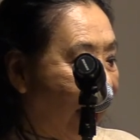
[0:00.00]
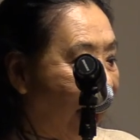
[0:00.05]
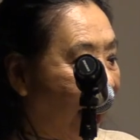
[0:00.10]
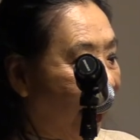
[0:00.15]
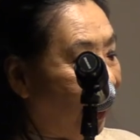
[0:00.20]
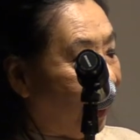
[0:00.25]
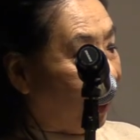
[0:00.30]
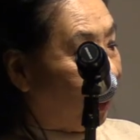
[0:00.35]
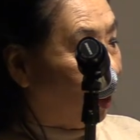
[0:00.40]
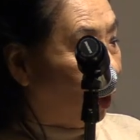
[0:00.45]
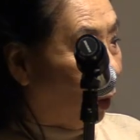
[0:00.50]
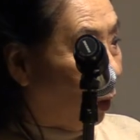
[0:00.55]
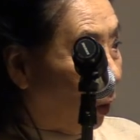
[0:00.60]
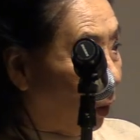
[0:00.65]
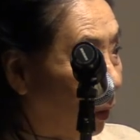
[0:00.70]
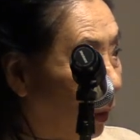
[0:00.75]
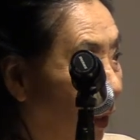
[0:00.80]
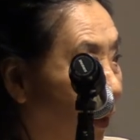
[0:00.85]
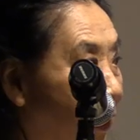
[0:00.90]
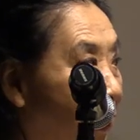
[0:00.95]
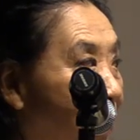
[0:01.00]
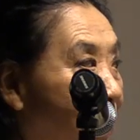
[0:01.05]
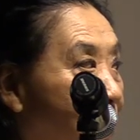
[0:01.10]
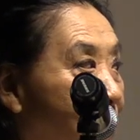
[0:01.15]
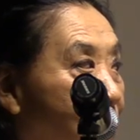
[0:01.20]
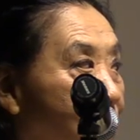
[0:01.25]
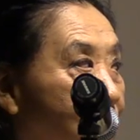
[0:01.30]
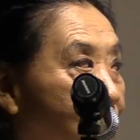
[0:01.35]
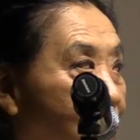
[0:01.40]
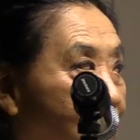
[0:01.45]
And I called it the
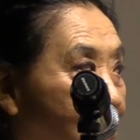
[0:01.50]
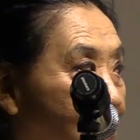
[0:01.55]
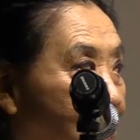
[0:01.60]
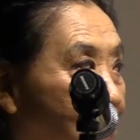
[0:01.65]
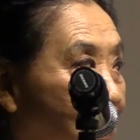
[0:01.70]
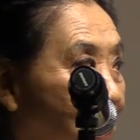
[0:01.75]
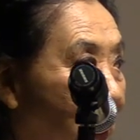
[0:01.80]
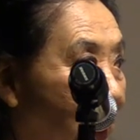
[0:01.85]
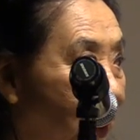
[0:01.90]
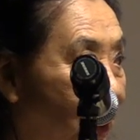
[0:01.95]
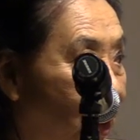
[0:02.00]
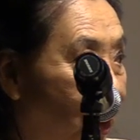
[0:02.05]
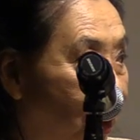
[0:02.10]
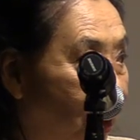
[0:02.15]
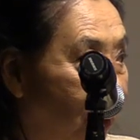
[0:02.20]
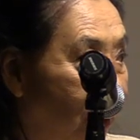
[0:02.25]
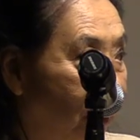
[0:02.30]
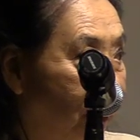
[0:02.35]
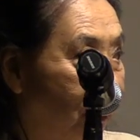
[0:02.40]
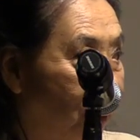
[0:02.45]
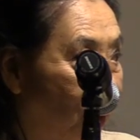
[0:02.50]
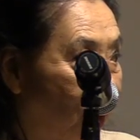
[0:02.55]
susurration of